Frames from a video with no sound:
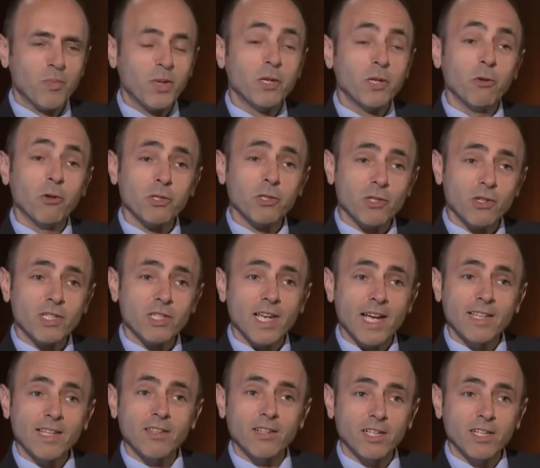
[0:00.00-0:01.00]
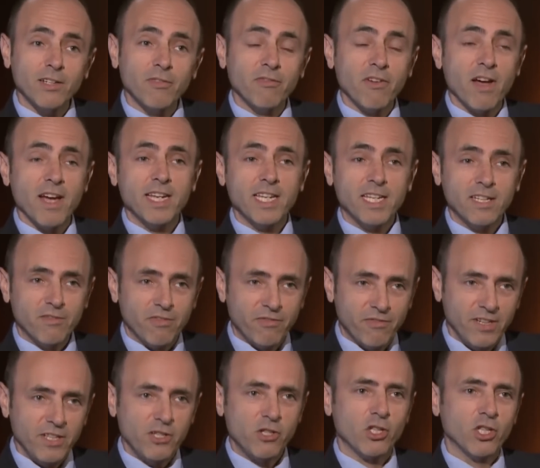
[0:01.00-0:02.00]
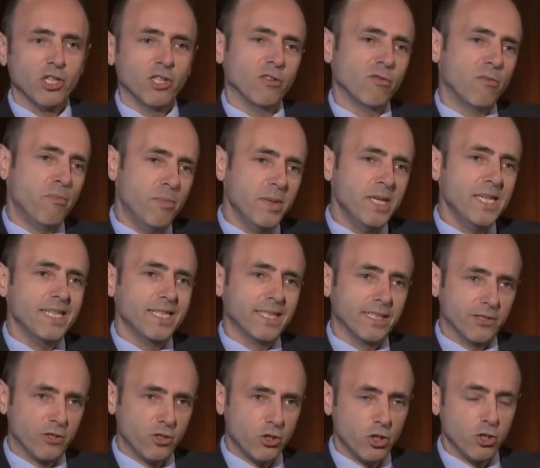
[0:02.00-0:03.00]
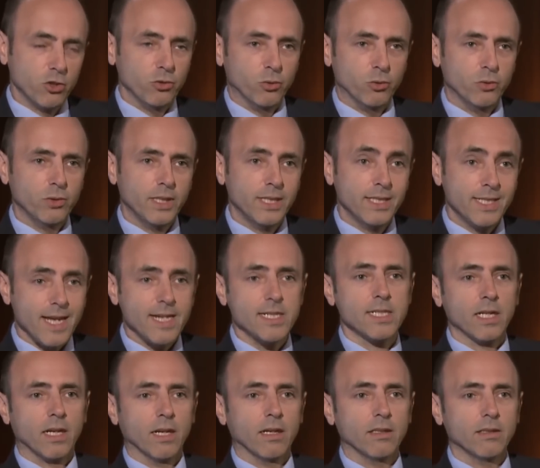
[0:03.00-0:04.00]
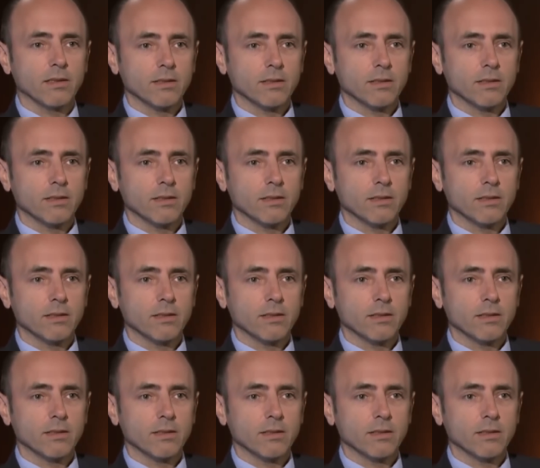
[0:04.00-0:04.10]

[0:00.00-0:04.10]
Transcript: you're also saying that a defining feature of being a Jew is exile.